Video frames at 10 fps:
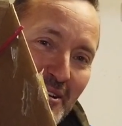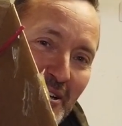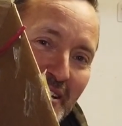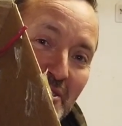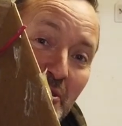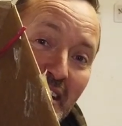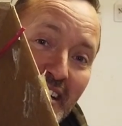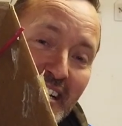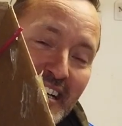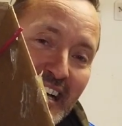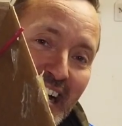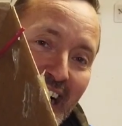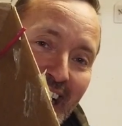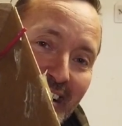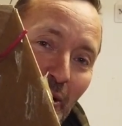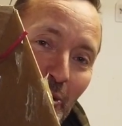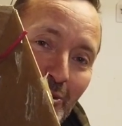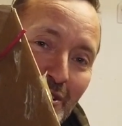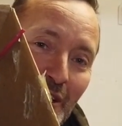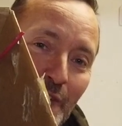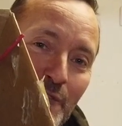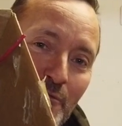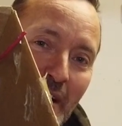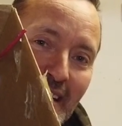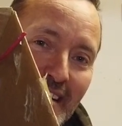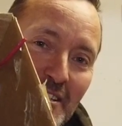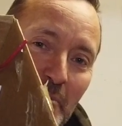circuitry, uh, and all stuff ready